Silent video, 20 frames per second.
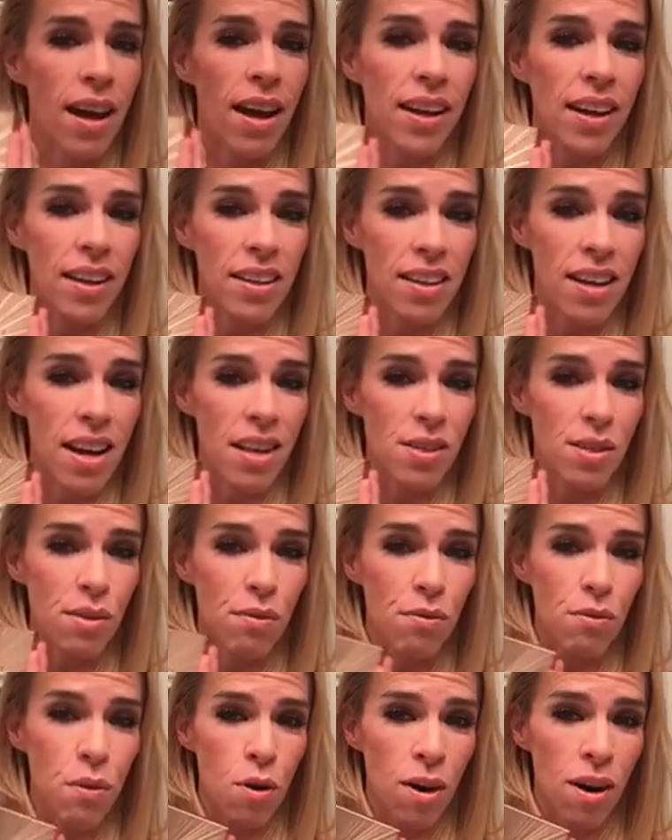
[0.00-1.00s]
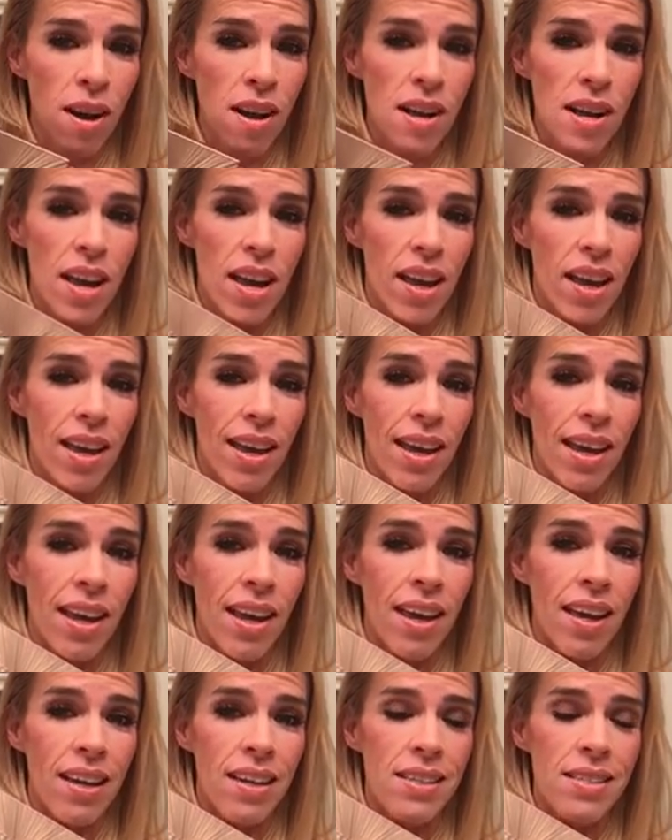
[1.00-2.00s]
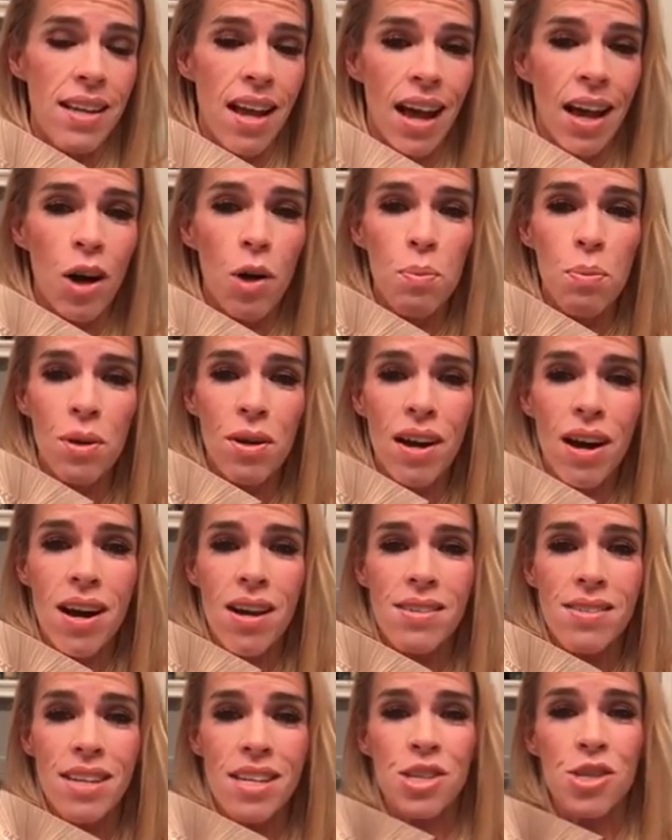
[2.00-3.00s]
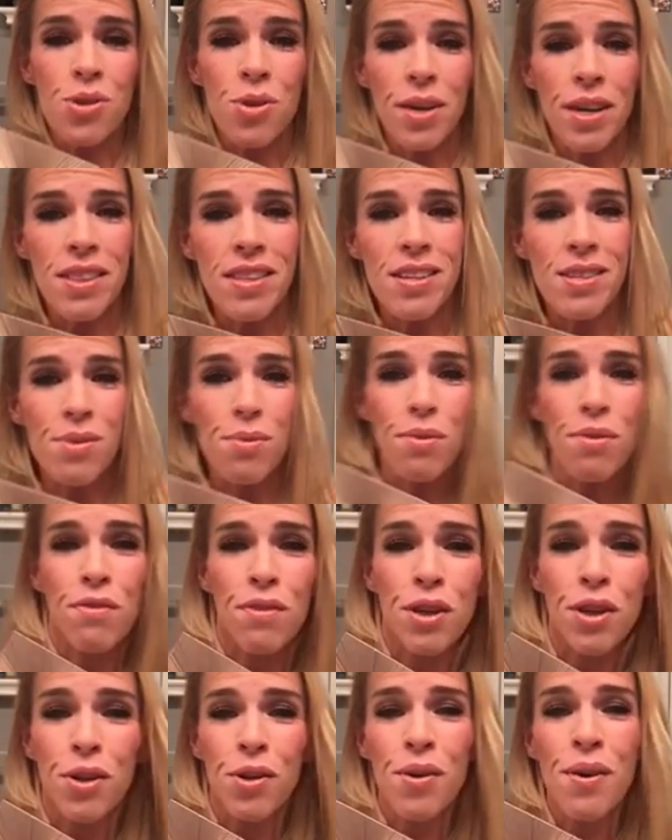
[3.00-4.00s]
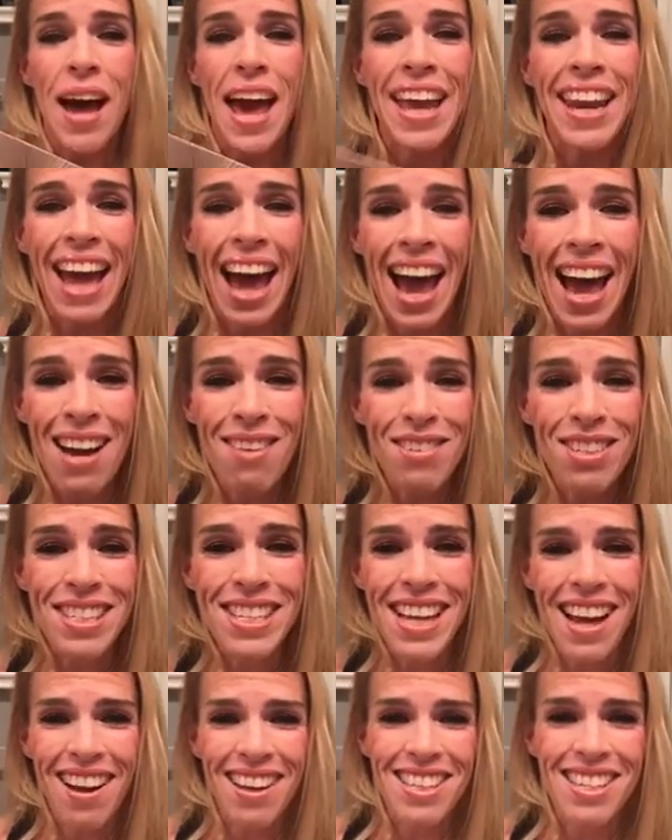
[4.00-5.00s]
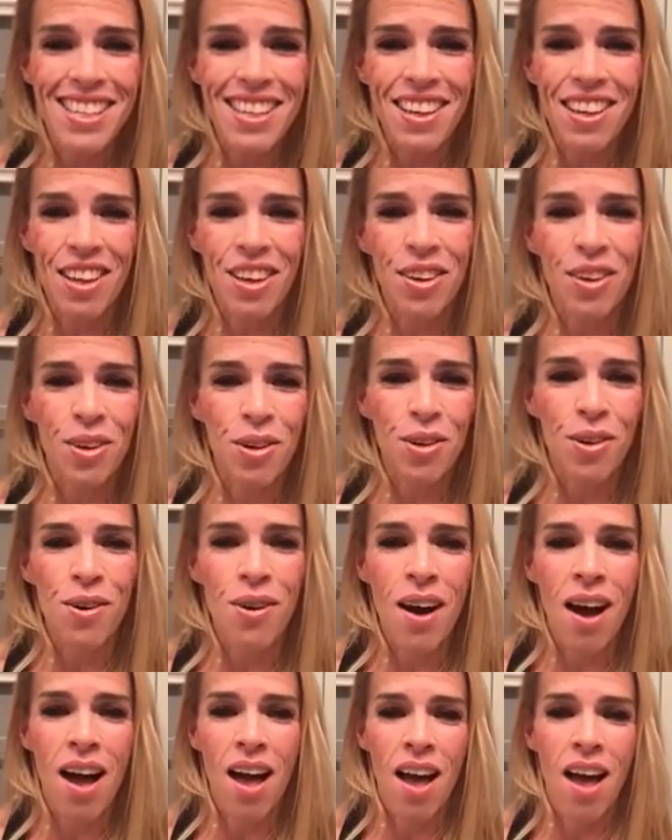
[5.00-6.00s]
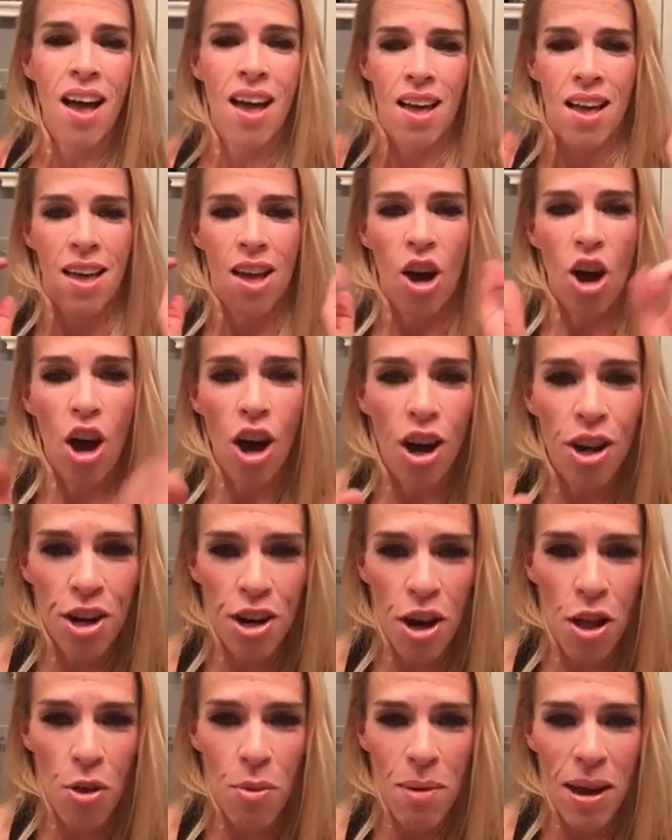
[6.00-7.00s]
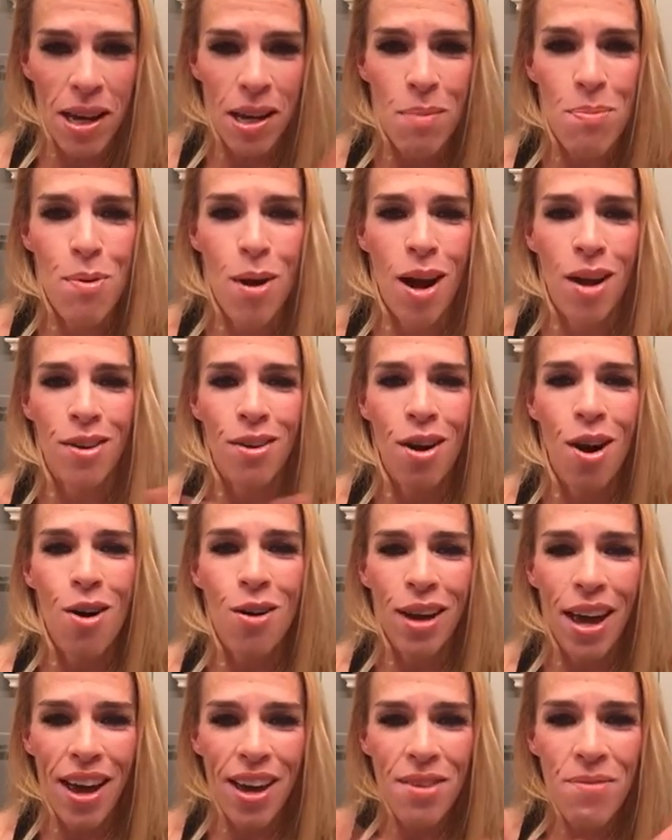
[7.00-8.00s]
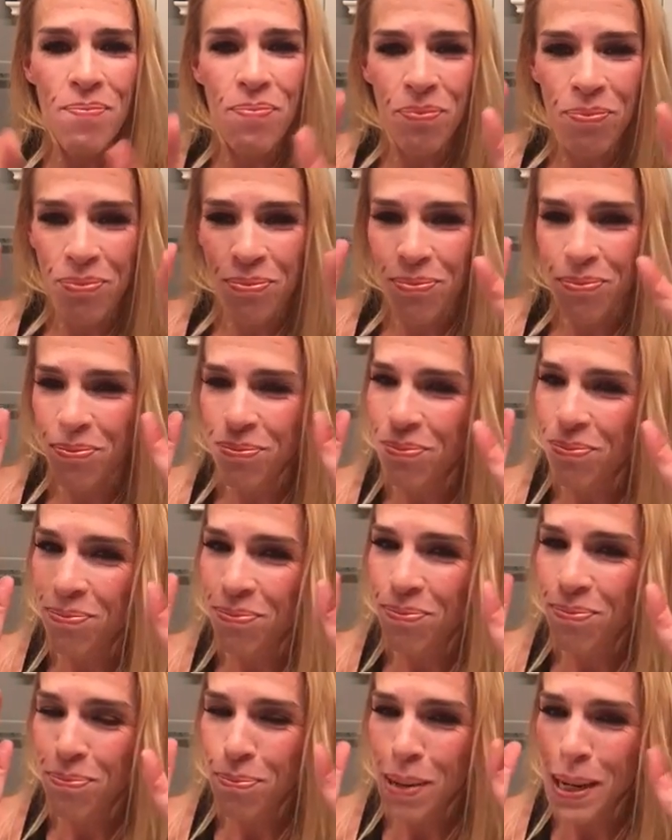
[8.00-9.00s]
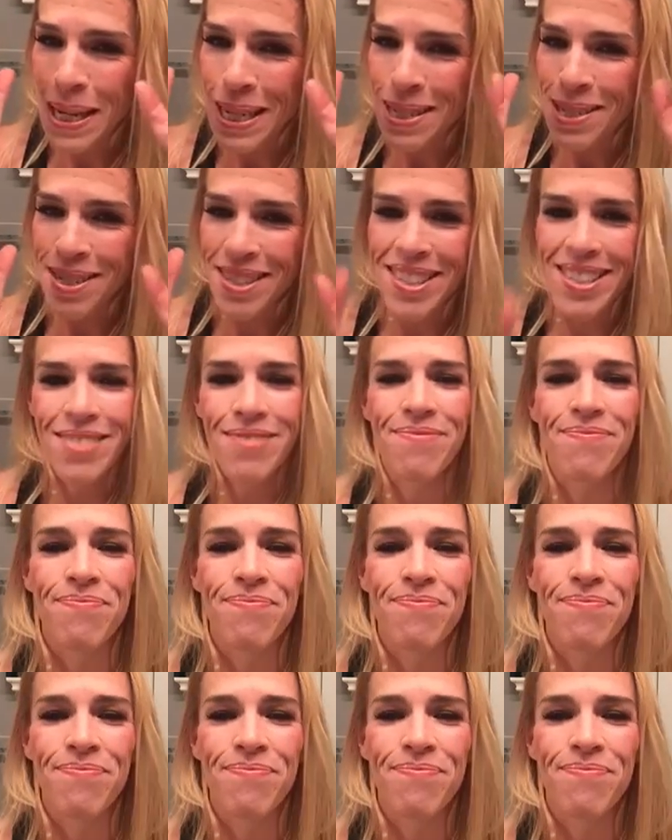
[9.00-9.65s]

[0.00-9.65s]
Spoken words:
I got it at Sephora, and I hope you guys enjoyed this review, and I will talk to you on another makeup run, okay? Peace.